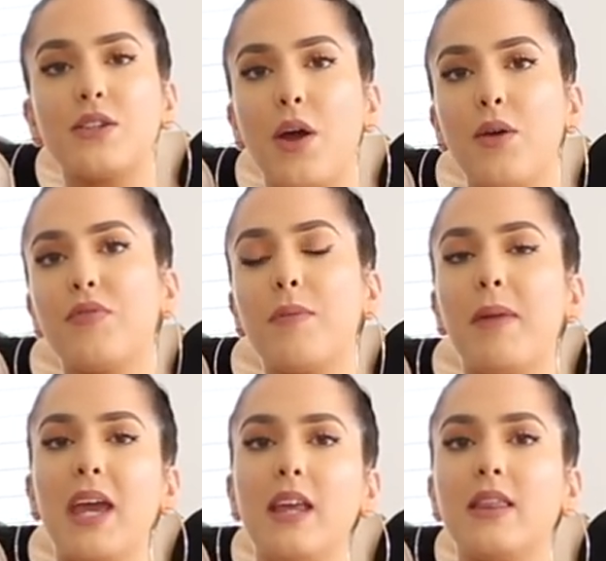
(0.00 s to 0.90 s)
So for
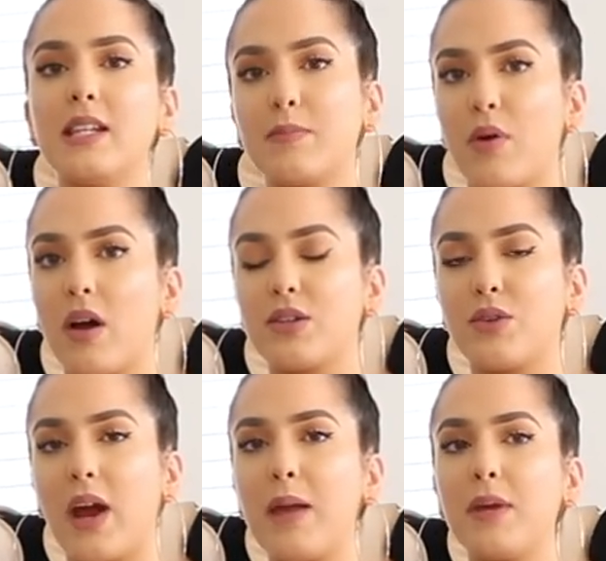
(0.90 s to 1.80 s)
me, this bra is
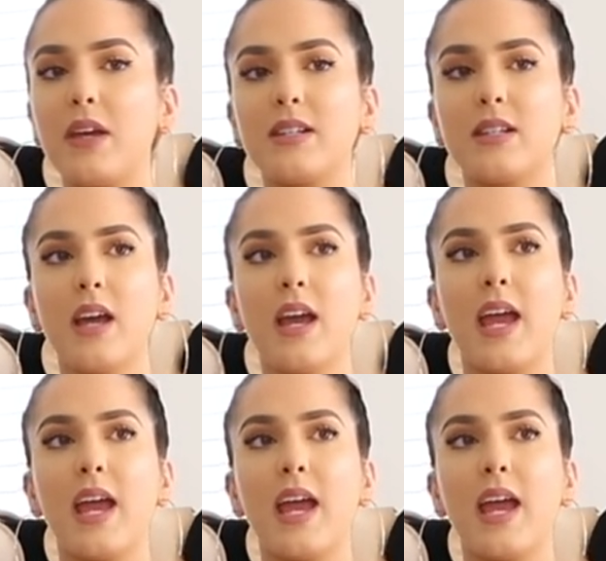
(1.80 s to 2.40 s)
great because